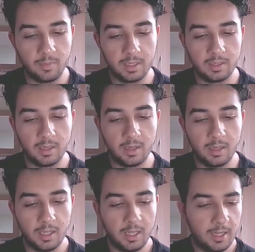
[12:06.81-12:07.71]

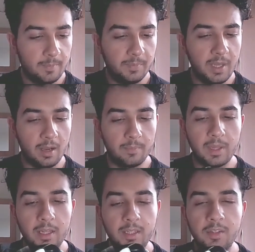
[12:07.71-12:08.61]
but yeah,
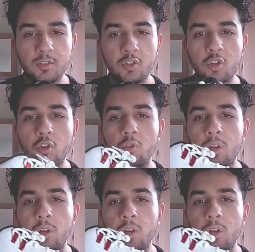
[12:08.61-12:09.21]
decent shoe.